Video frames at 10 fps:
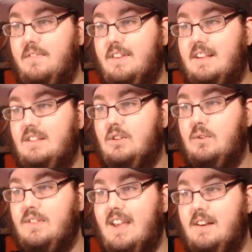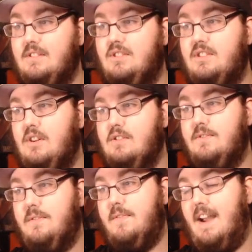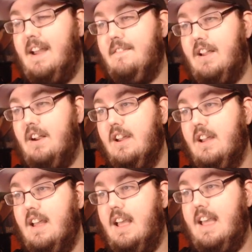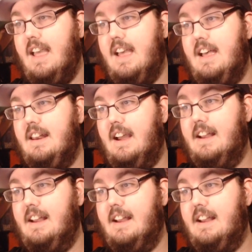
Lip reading: roughly 2,000 stones for 5-year. And